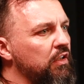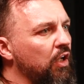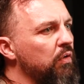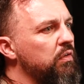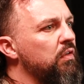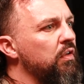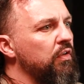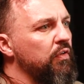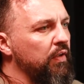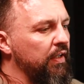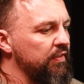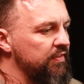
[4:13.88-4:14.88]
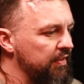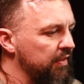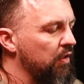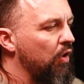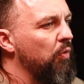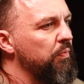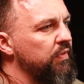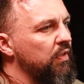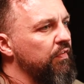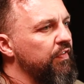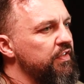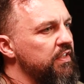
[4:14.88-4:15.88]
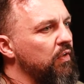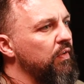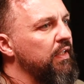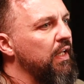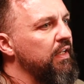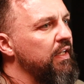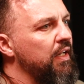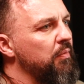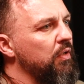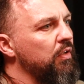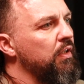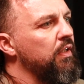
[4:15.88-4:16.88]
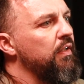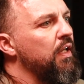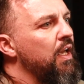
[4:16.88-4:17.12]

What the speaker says: through and see the homes that are for sale in that neighborhood.